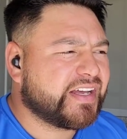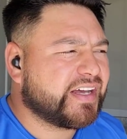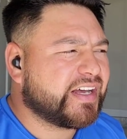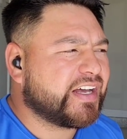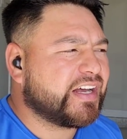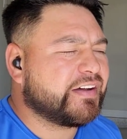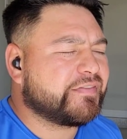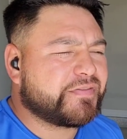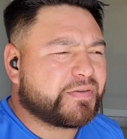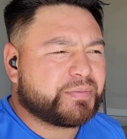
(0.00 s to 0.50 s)

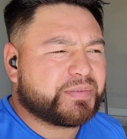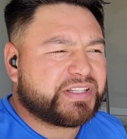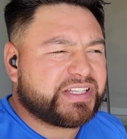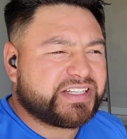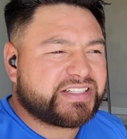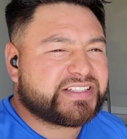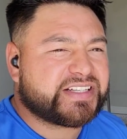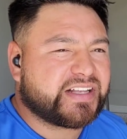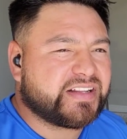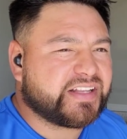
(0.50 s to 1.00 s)
From
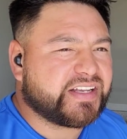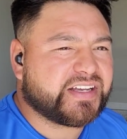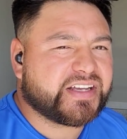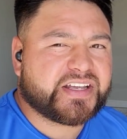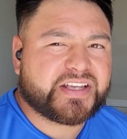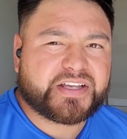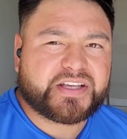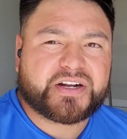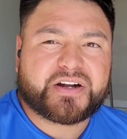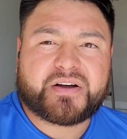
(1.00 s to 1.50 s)
detailing,
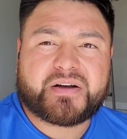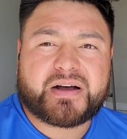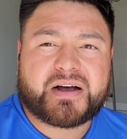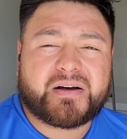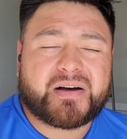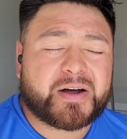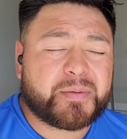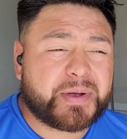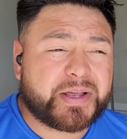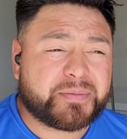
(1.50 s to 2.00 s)
you know,
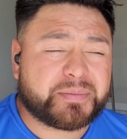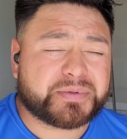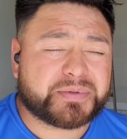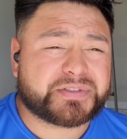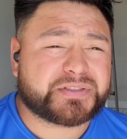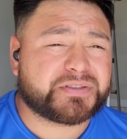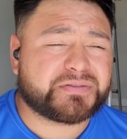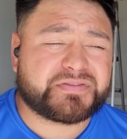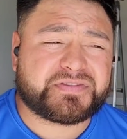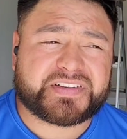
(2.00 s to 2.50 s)
how I'm able
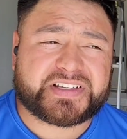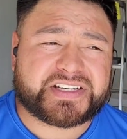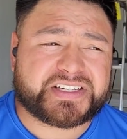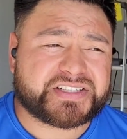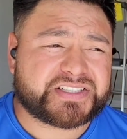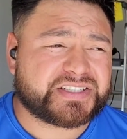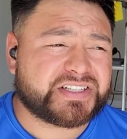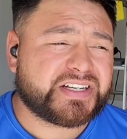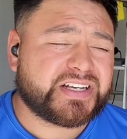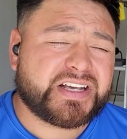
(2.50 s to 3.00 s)
to
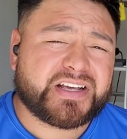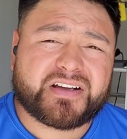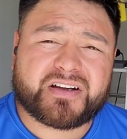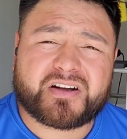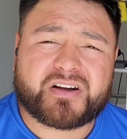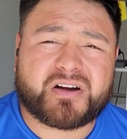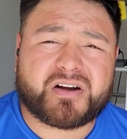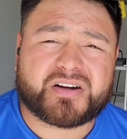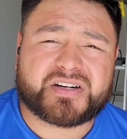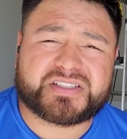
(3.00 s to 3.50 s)
finish
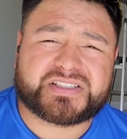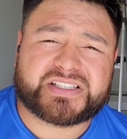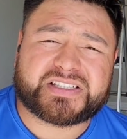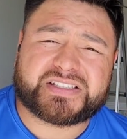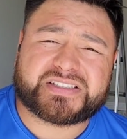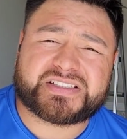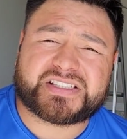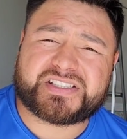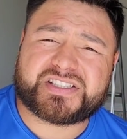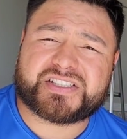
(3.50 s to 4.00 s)
cars
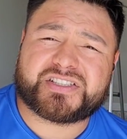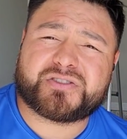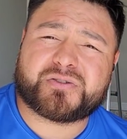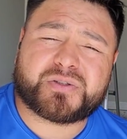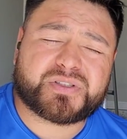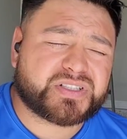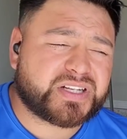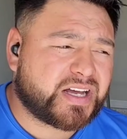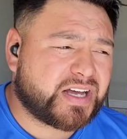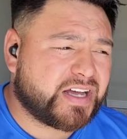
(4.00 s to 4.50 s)
in such a
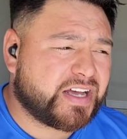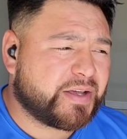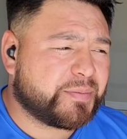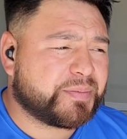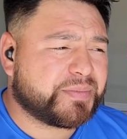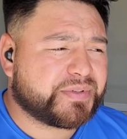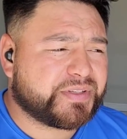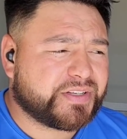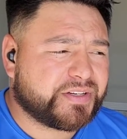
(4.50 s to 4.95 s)
short time.